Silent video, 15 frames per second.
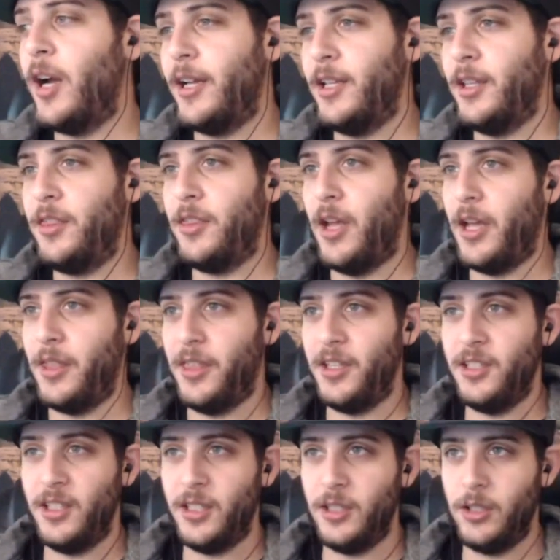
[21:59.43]
I
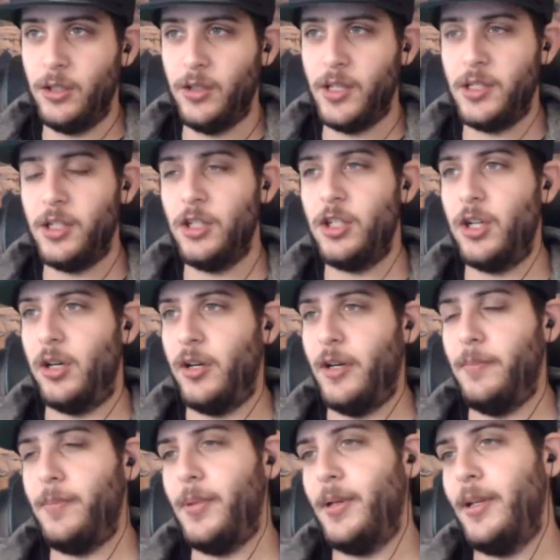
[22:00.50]
think he can do that to
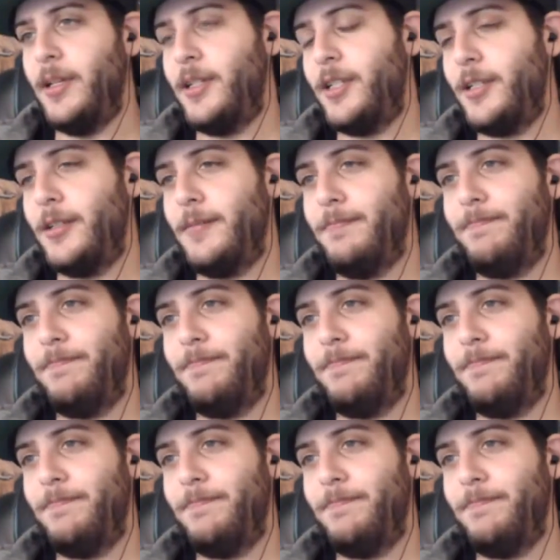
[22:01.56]
Jury, but it's